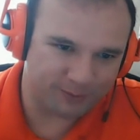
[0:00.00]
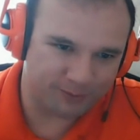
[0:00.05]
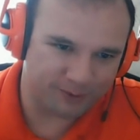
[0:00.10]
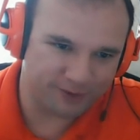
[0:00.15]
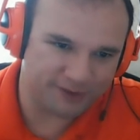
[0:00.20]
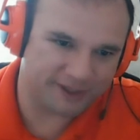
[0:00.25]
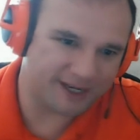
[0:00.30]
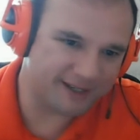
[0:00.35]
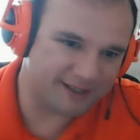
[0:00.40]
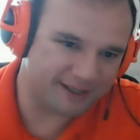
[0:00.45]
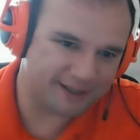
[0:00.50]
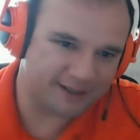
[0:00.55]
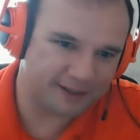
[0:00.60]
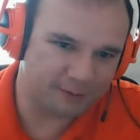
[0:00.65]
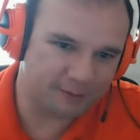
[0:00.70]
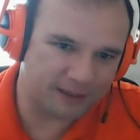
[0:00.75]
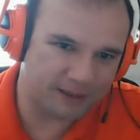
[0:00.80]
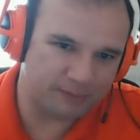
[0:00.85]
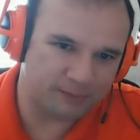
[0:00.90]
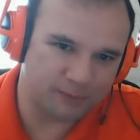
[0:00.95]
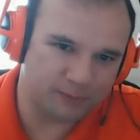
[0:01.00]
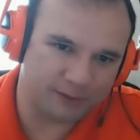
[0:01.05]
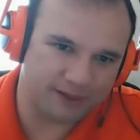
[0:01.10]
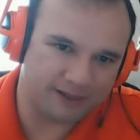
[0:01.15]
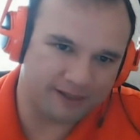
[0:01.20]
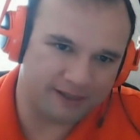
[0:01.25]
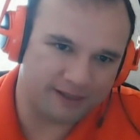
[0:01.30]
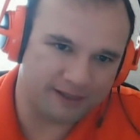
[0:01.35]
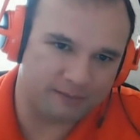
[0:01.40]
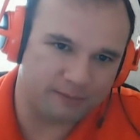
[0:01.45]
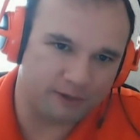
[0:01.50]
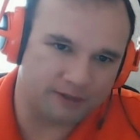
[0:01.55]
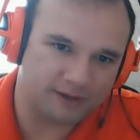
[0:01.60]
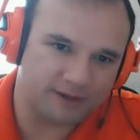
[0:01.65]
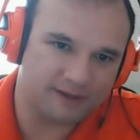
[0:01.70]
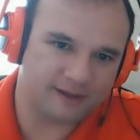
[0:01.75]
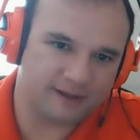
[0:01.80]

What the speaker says: present to people this month.